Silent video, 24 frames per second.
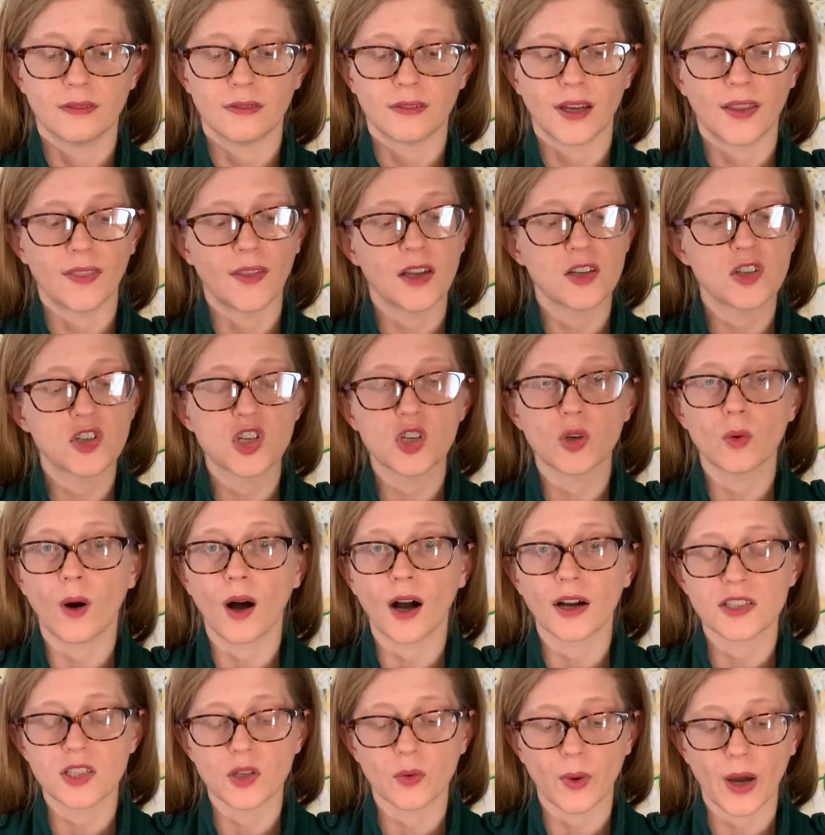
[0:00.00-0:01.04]
And then she
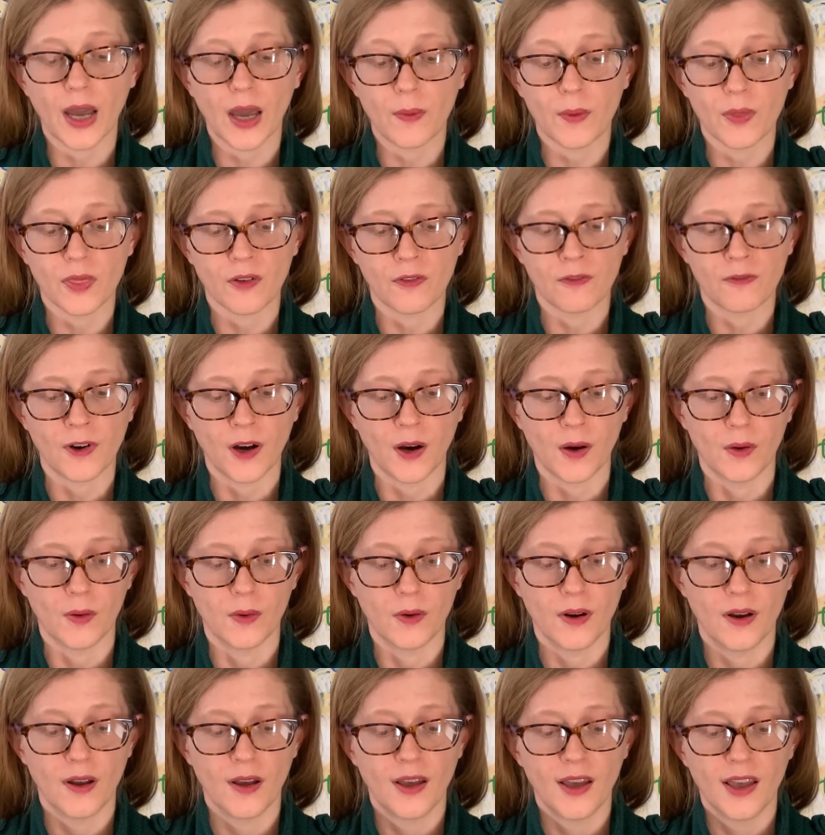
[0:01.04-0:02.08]
walked away with the
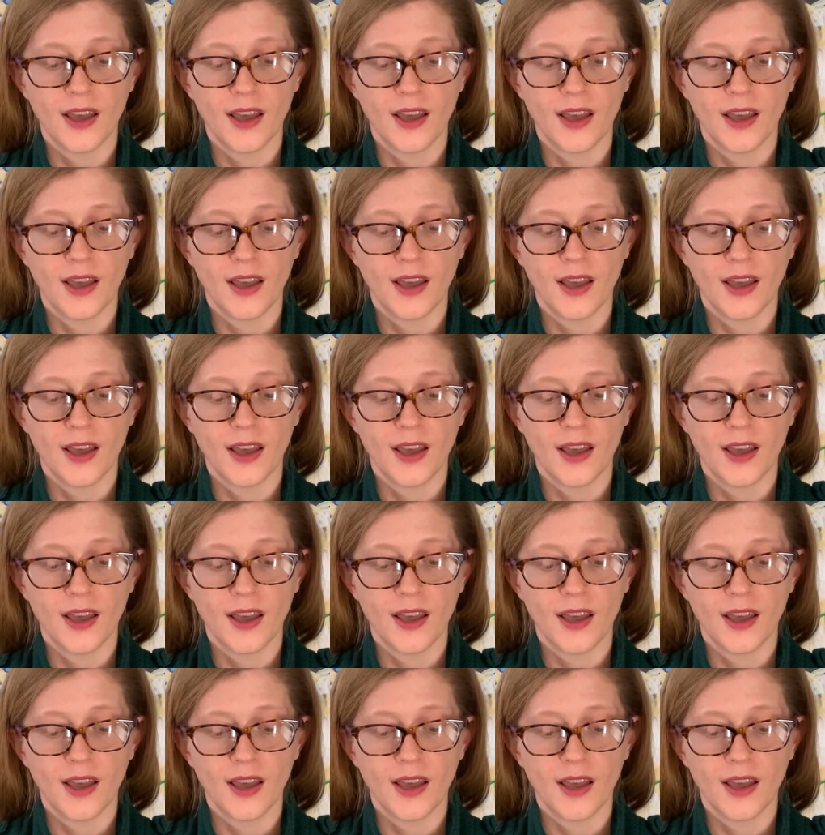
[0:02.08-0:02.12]
phone,